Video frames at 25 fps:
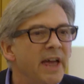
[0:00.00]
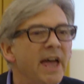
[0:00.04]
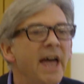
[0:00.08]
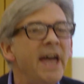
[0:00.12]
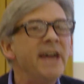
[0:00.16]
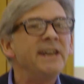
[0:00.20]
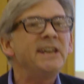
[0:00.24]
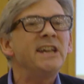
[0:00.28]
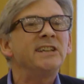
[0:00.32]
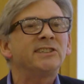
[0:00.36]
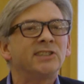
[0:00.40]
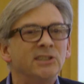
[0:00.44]

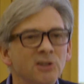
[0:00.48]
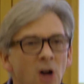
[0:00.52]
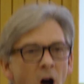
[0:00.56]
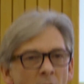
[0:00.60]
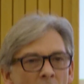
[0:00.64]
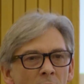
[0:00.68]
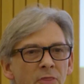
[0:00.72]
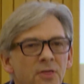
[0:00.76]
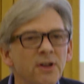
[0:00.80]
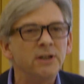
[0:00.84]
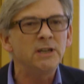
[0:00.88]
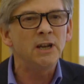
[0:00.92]
It is
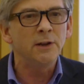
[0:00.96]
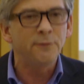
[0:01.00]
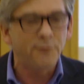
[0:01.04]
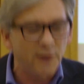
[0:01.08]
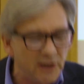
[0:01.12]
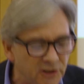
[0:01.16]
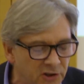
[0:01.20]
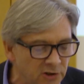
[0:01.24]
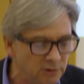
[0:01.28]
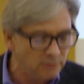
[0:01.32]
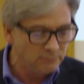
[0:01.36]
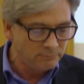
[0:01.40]
not the
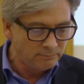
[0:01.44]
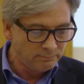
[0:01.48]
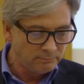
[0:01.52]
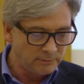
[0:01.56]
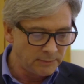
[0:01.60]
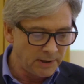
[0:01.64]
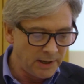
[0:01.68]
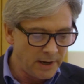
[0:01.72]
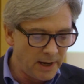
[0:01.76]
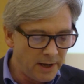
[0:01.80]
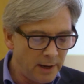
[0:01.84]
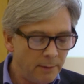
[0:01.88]
division
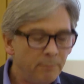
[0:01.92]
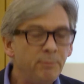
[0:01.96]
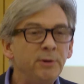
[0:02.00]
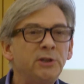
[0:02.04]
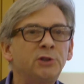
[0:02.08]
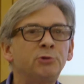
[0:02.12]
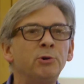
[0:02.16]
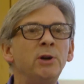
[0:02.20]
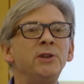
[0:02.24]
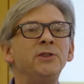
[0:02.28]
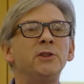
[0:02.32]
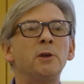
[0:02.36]

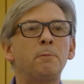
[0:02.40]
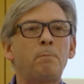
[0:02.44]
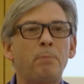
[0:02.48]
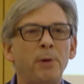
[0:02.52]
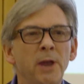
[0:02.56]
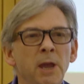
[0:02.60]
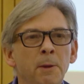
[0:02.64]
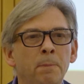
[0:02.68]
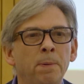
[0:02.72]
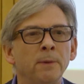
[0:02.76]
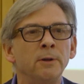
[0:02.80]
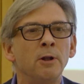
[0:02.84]
between the
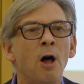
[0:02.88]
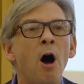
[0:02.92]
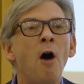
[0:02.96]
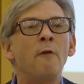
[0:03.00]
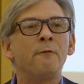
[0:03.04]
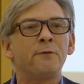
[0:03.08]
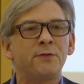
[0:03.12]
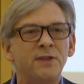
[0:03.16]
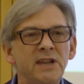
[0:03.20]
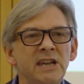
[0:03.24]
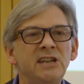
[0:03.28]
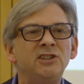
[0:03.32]
people
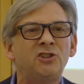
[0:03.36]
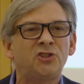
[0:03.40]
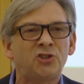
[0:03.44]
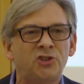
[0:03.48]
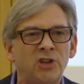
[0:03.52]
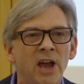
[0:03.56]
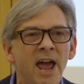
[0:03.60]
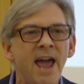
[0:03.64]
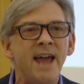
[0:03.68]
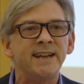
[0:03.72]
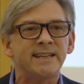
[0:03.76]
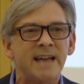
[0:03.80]
of these
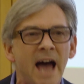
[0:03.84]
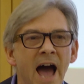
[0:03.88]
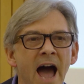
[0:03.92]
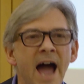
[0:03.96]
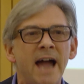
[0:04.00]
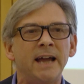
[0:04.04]
shared